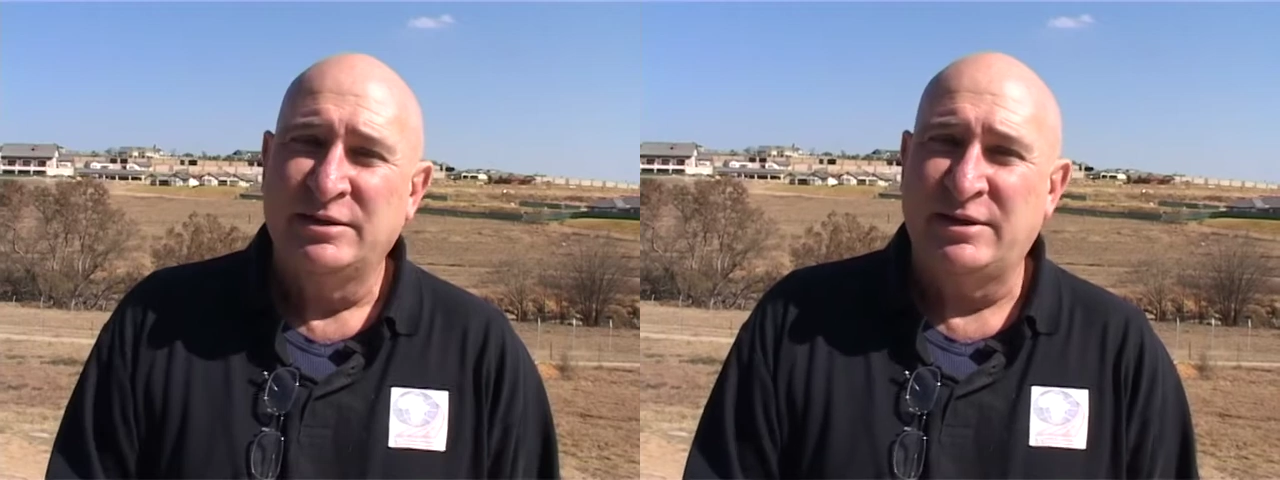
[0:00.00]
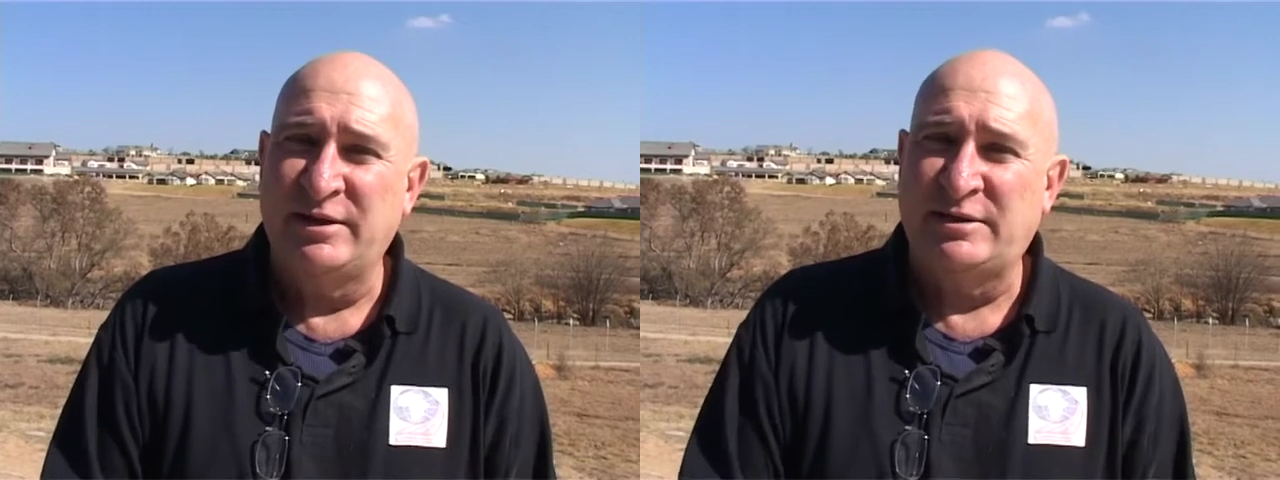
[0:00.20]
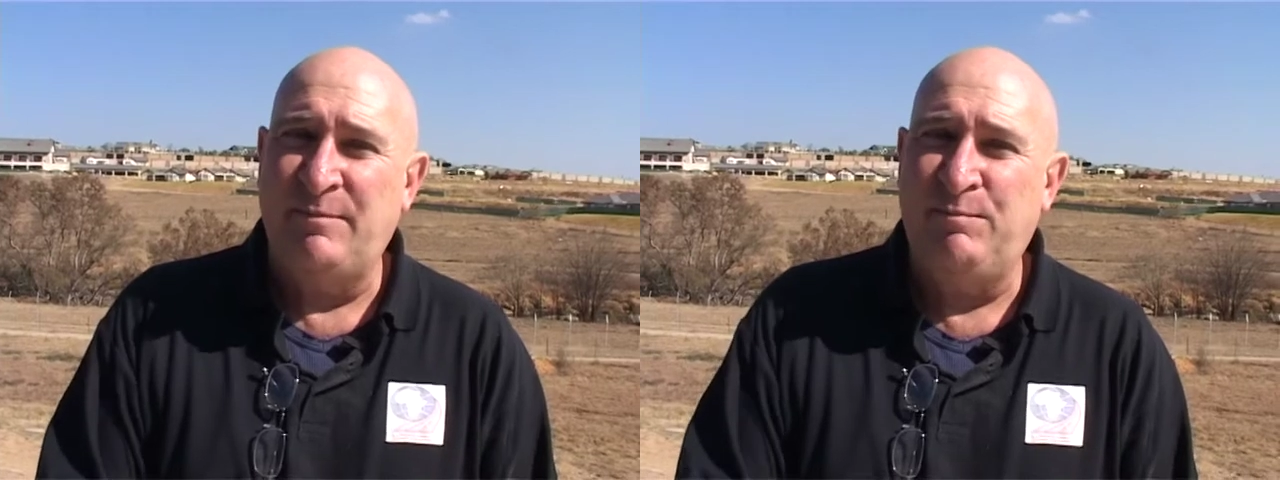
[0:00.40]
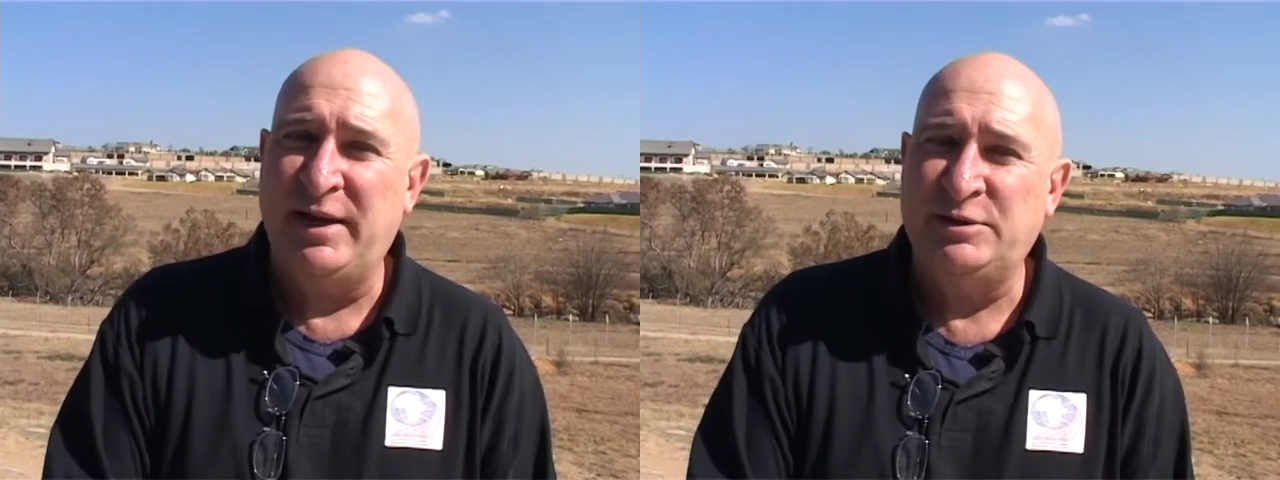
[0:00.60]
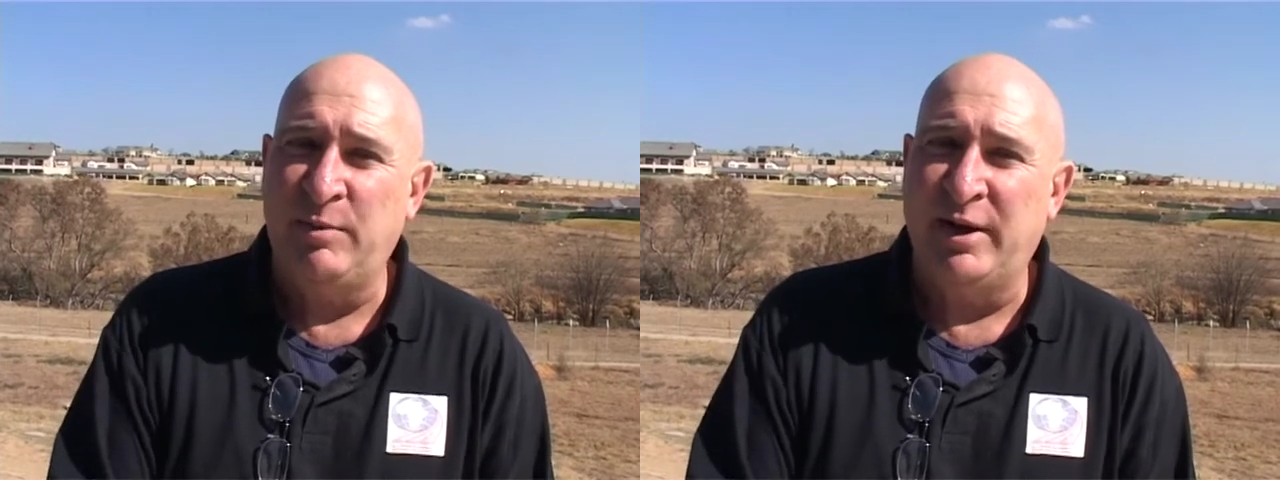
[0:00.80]
So they say
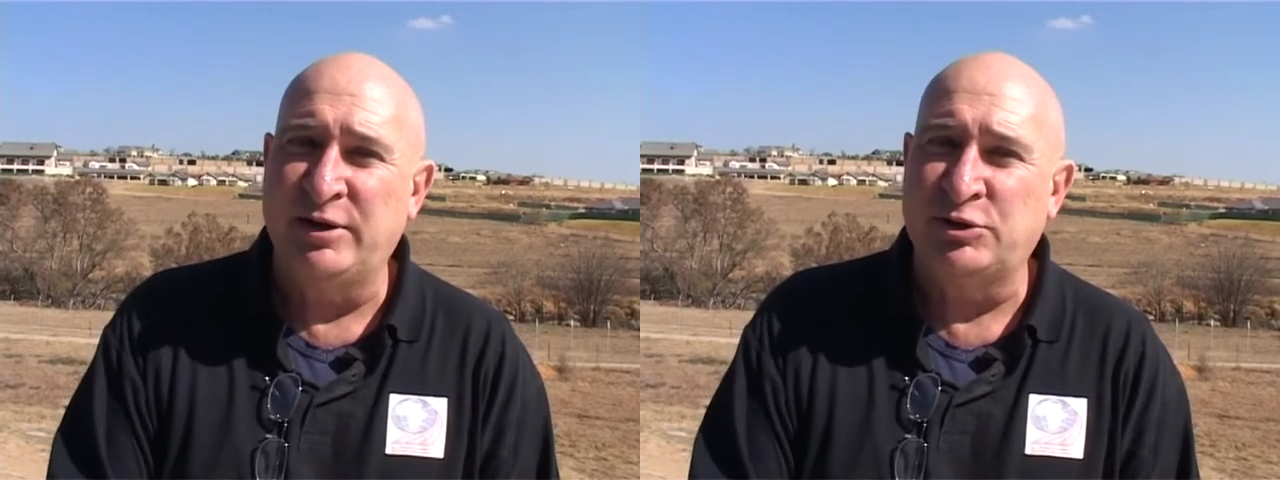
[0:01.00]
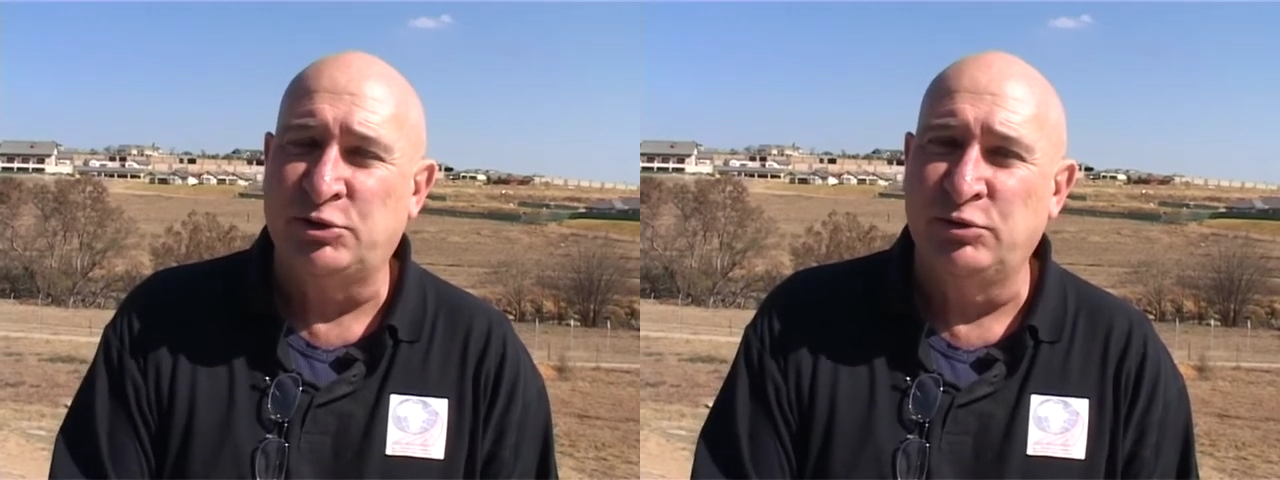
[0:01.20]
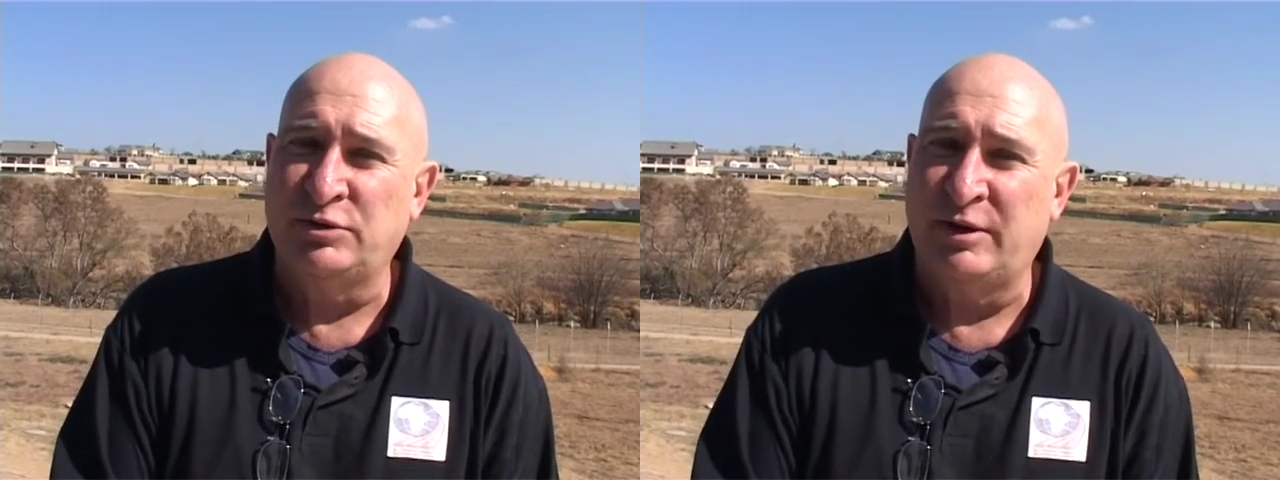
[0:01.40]
plus minus 2,